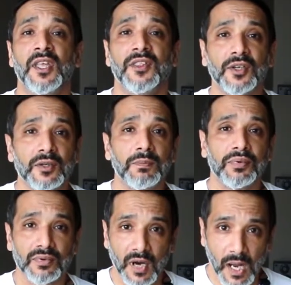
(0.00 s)
they're
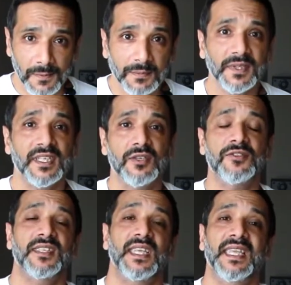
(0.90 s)
probably
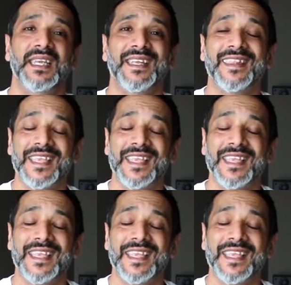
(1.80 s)
used to eating the